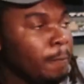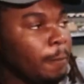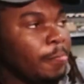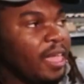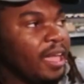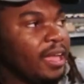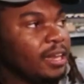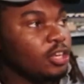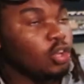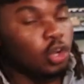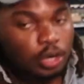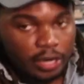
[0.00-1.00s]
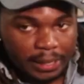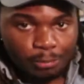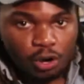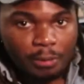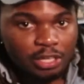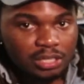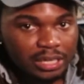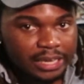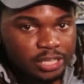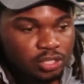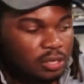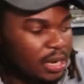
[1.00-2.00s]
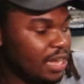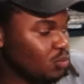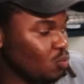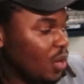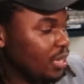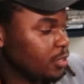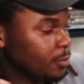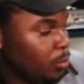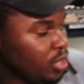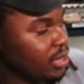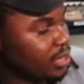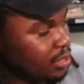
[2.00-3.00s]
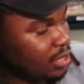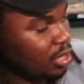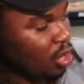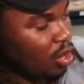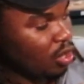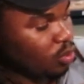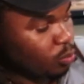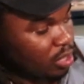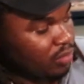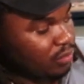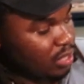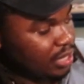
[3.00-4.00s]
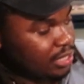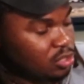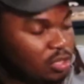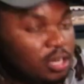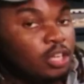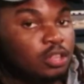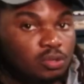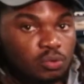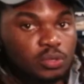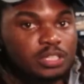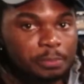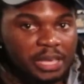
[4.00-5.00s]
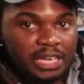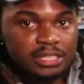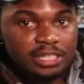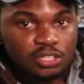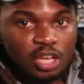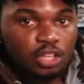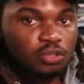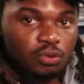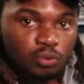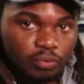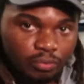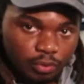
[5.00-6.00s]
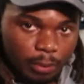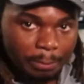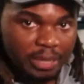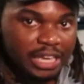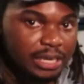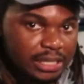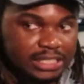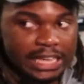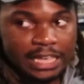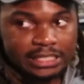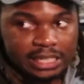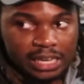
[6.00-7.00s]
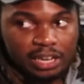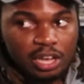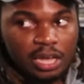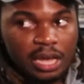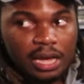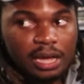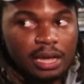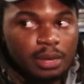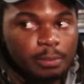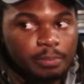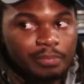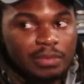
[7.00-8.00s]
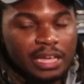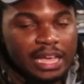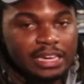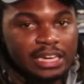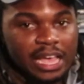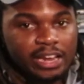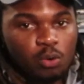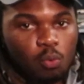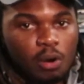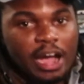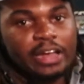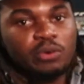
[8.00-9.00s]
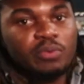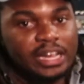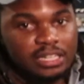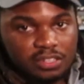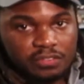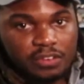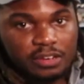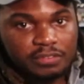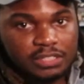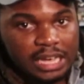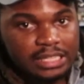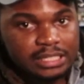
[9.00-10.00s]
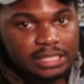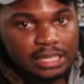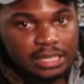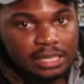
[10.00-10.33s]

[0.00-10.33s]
and learning more about the laser, as well as putting the hardware of the laser through its paces, through repeated testing and a wide range of testing